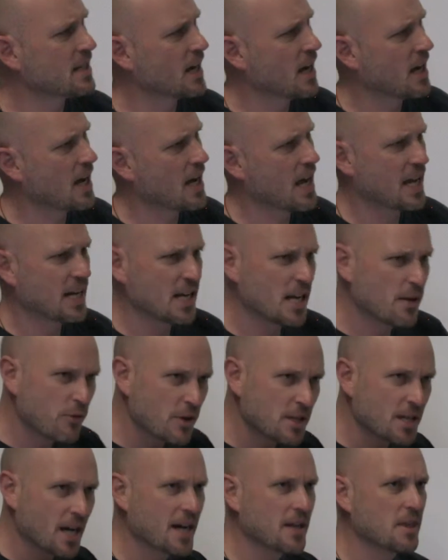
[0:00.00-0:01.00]

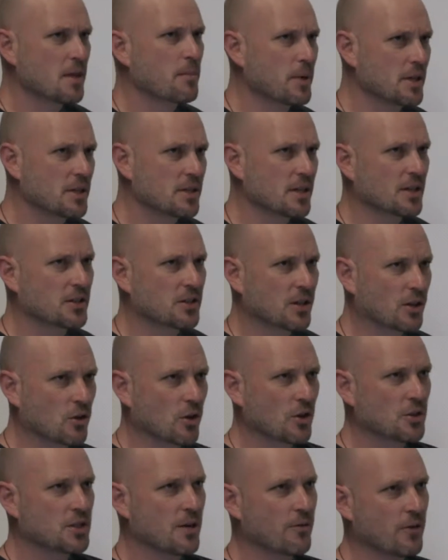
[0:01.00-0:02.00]
every day in the business,
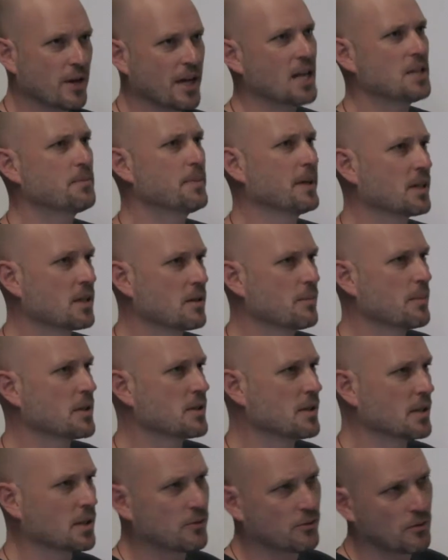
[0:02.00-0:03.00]
across every aspect of the
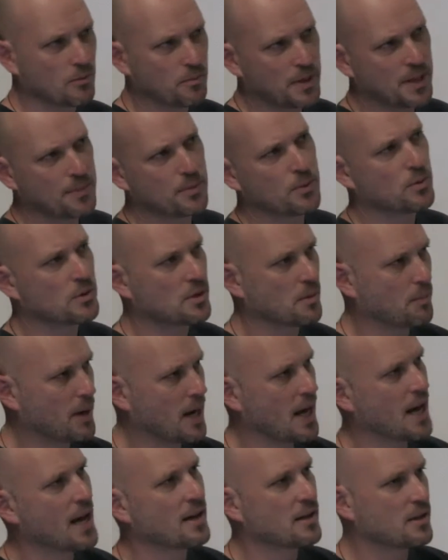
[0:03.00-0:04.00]
business, from people to
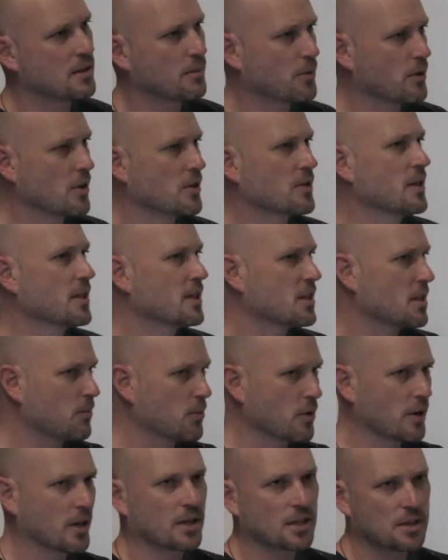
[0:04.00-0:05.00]
plant to process to
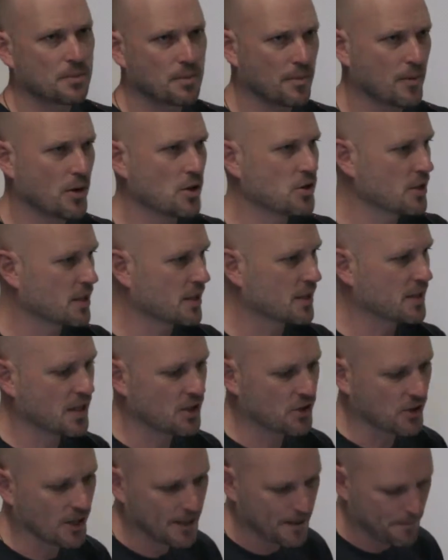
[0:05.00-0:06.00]
product to promotion,
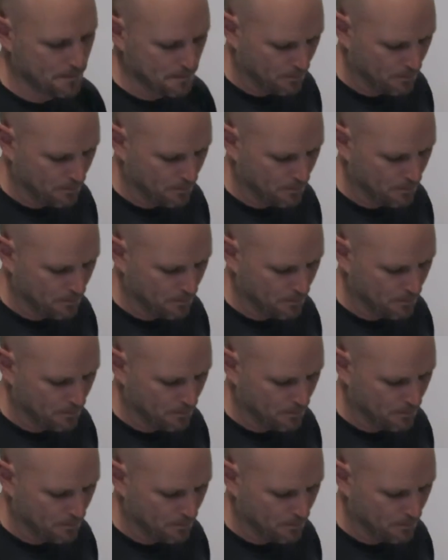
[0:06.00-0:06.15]
etc.